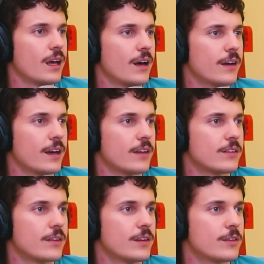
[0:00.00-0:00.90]
Okay,
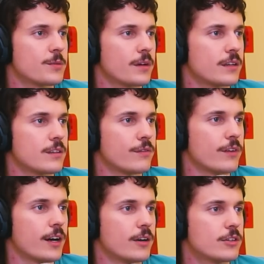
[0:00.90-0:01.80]
so he responded to
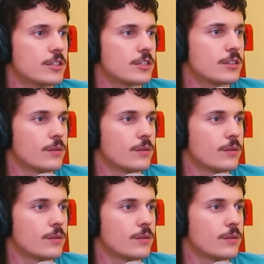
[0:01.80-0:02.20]
Vaush.